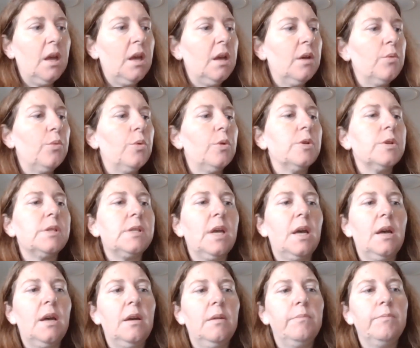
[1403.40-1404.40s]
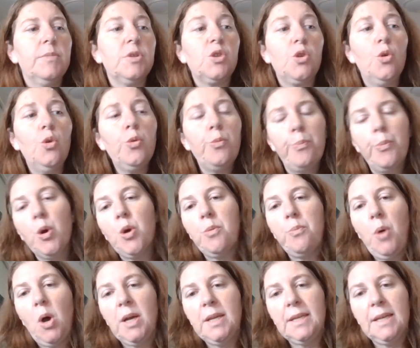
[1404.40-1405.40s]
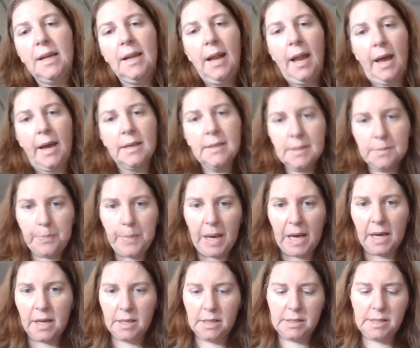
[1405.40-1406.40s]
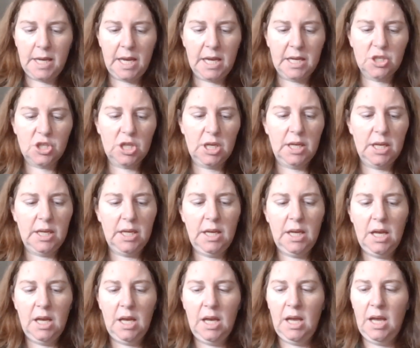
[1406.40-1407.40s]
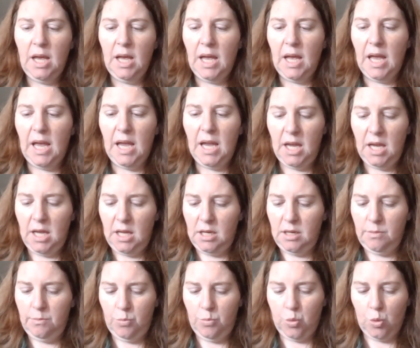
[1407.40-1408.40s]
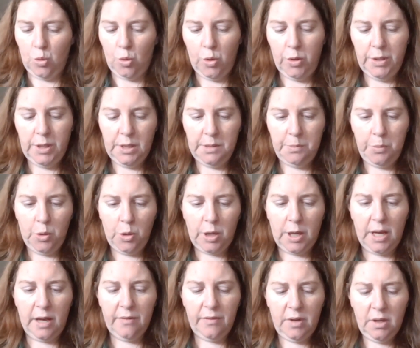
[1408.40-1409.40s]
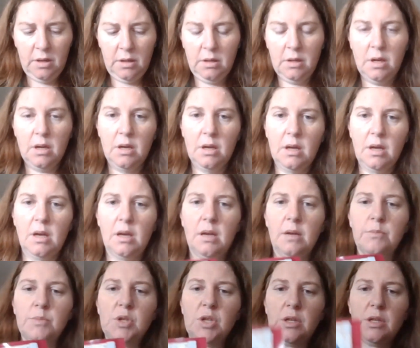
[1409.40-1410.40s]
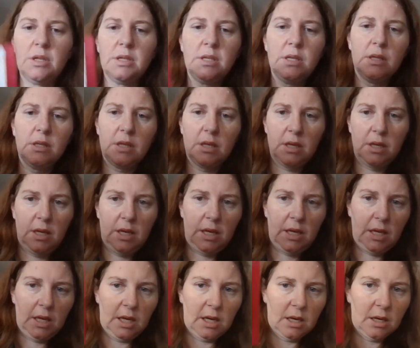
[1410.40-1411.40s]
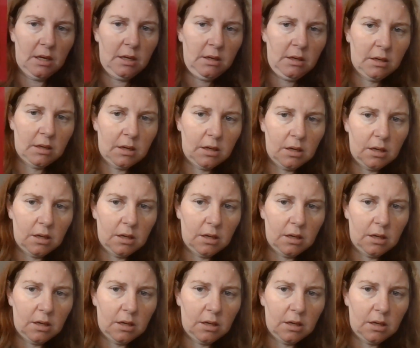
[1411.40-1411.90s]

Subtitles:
It was it's called bookbinding class, but it's actually an embroidered book cover. So this is it here.